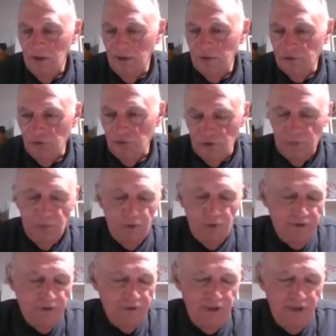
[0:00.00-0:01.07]
Jersey Boys
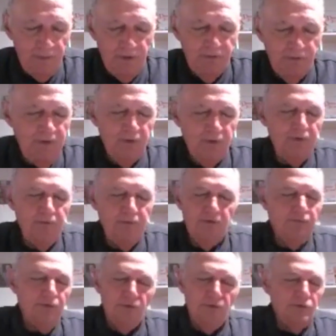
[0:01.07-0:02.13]
says Tommy DeVito leaving
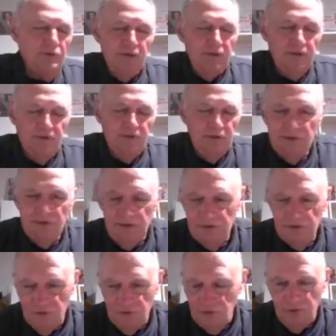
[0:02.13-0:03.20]
first, and
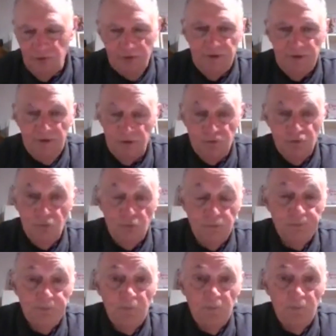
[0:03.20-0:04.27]
that's historically not true.
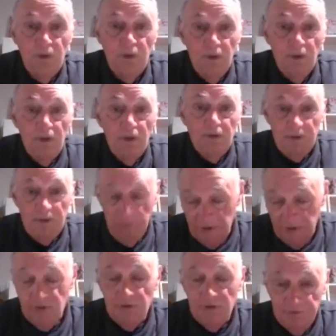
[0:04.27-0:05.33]
Nick
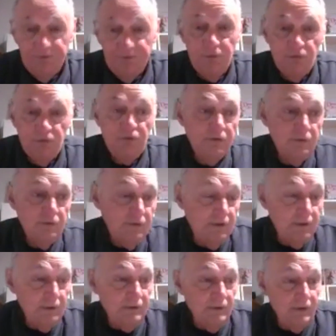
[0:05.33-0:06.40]
Massi left first.
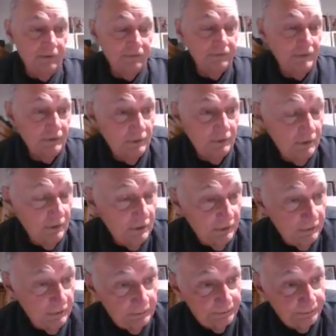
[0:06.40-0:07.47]
Nick left
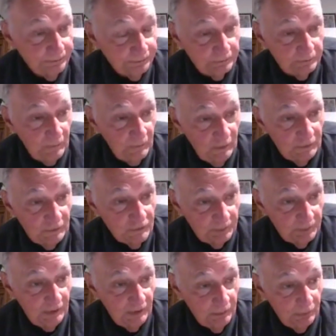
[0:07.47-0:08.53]
in
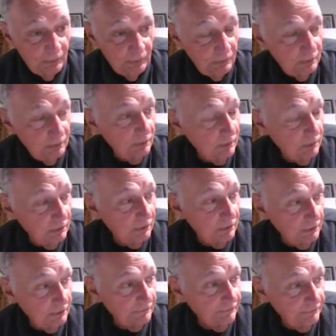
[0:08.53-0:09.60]
September
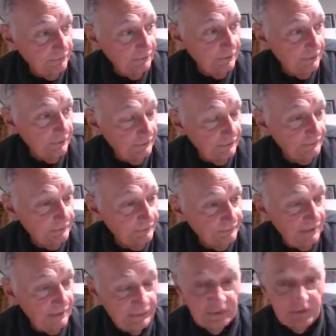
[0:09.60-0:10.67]
of
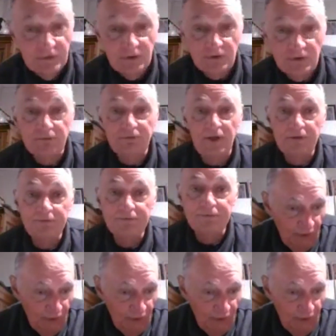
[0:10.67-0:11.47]
1965.